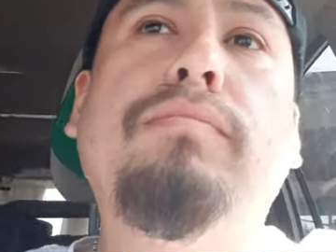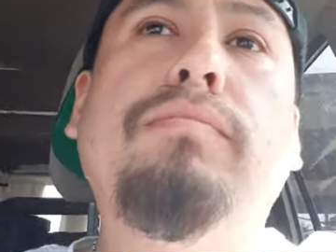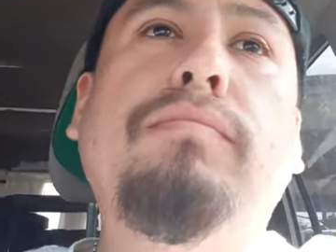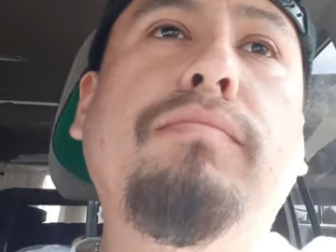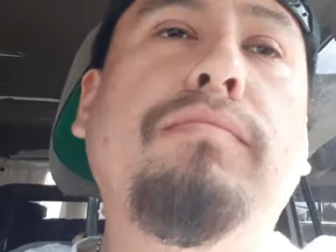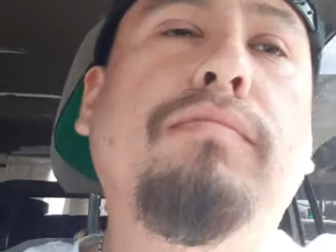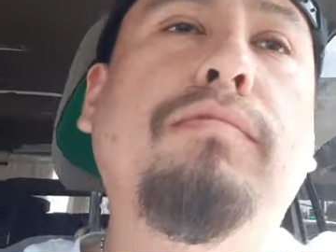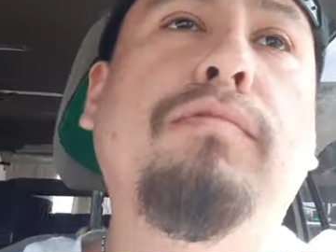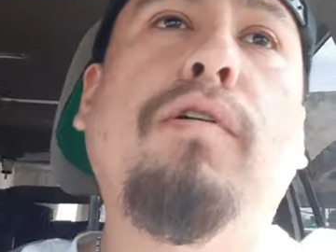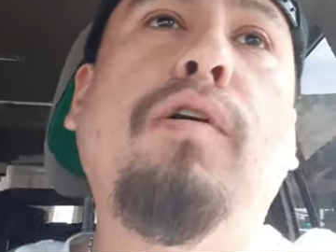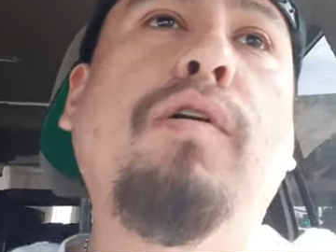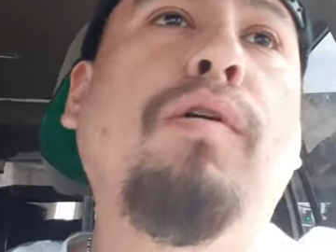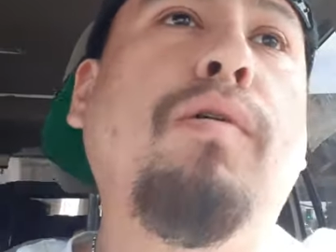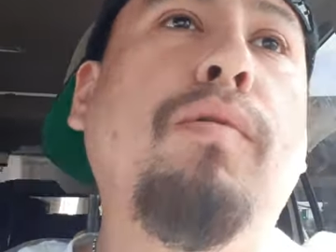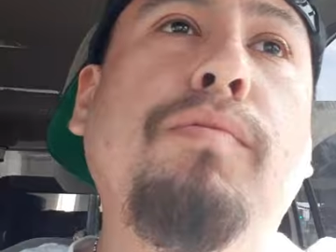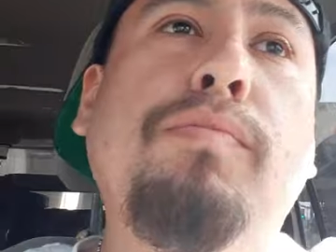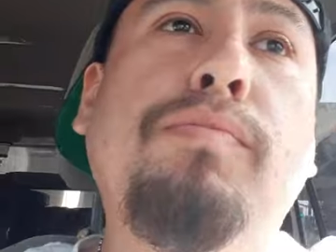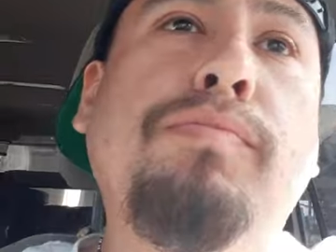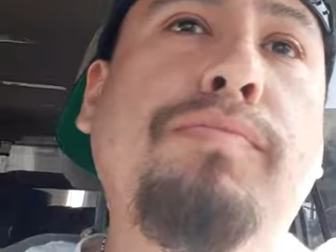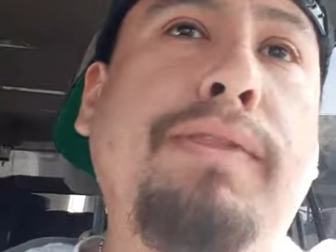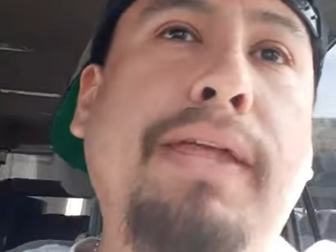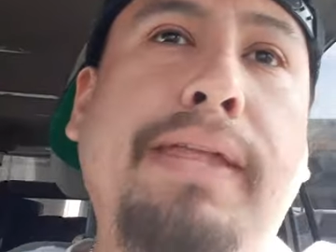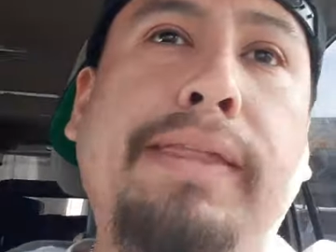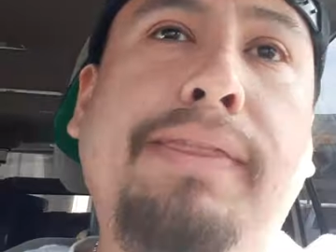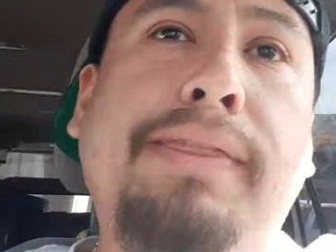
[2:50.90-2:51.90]

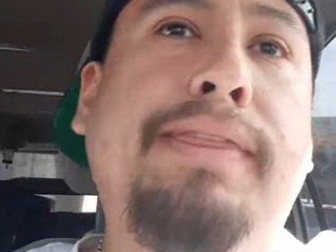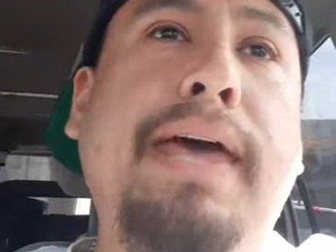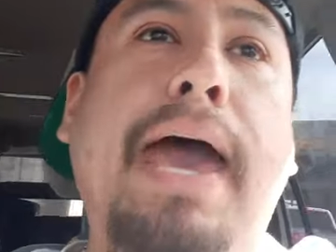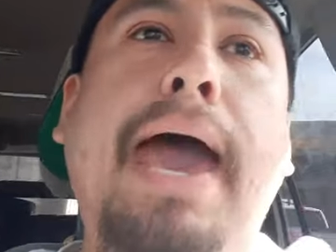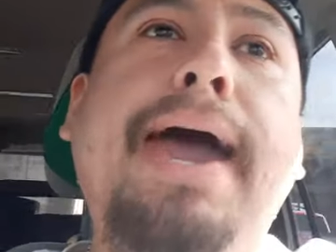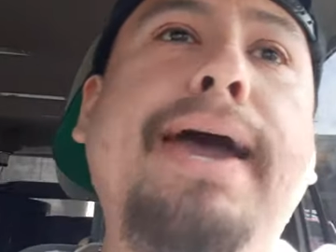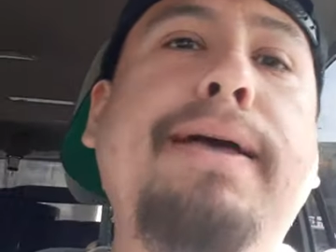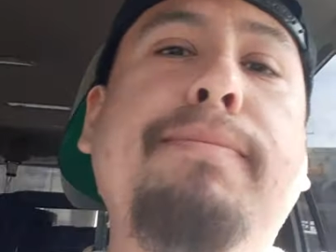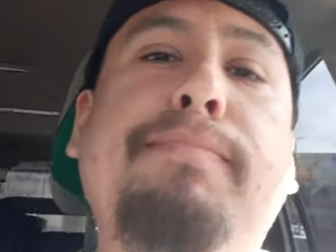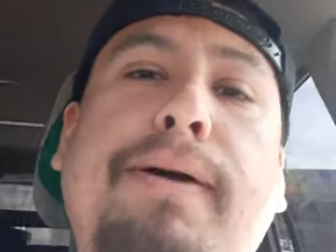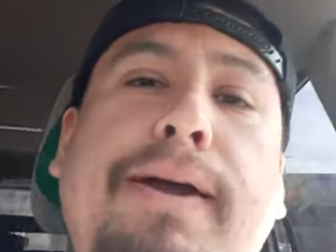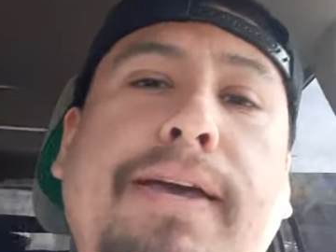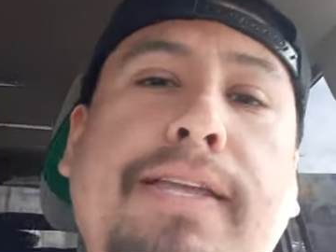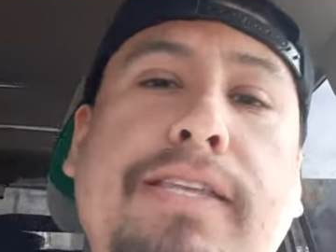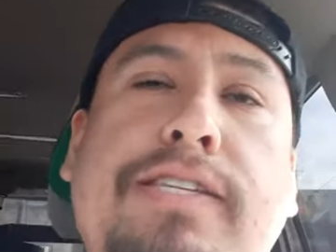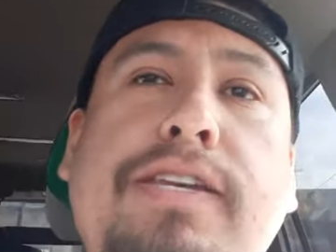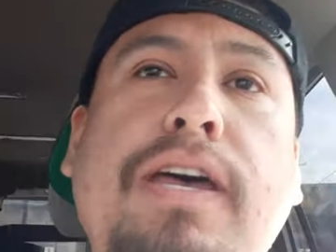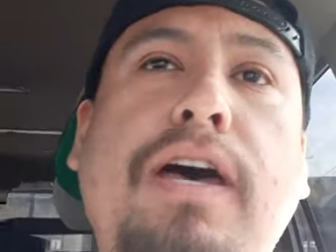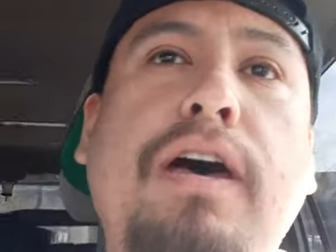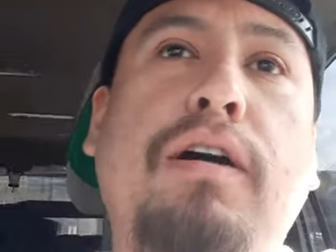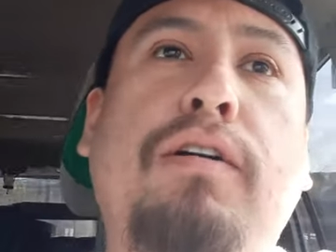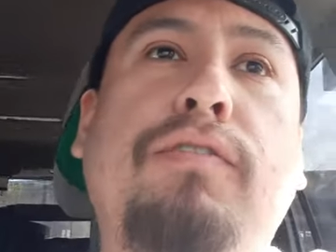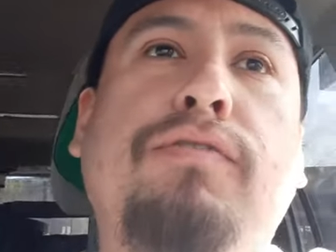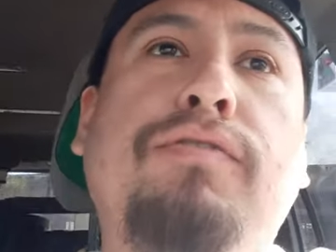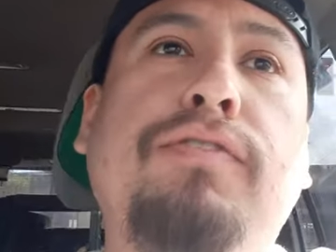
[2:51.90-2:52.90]
the dad by
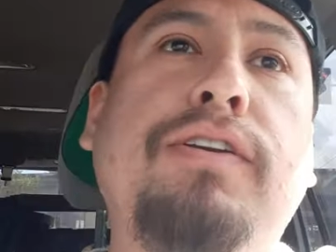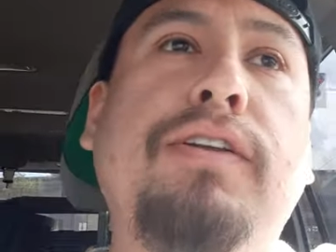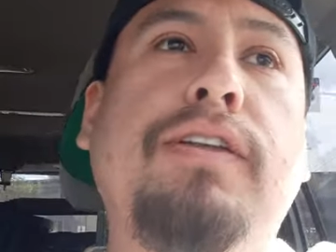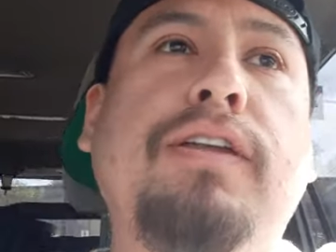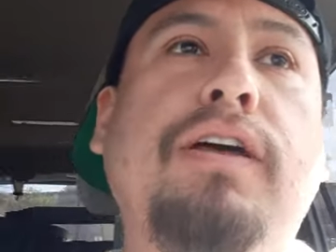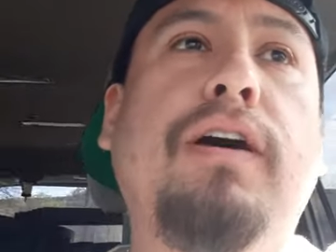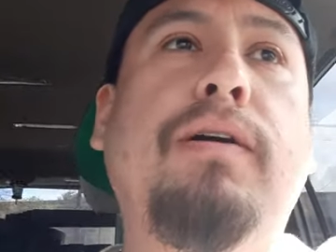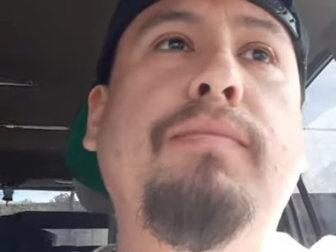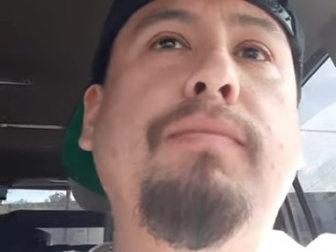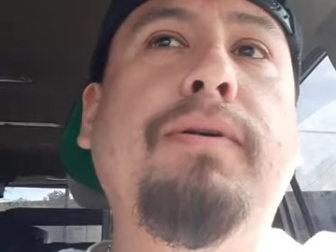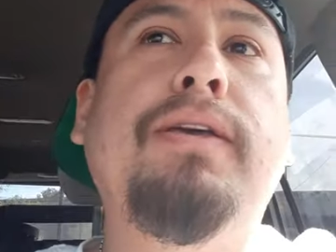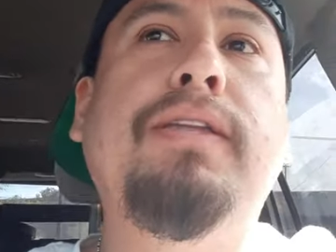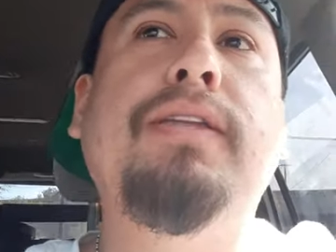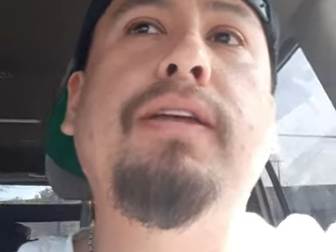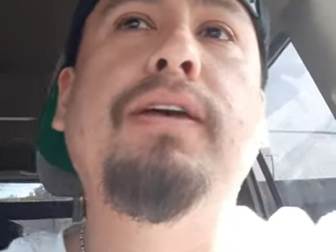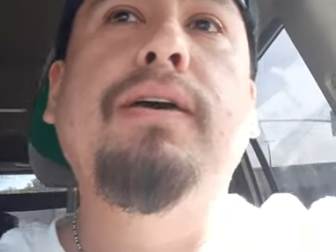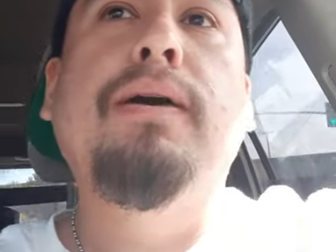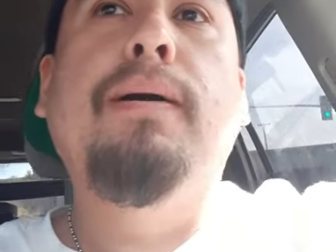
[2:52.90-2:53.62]
itself, you know what I mean?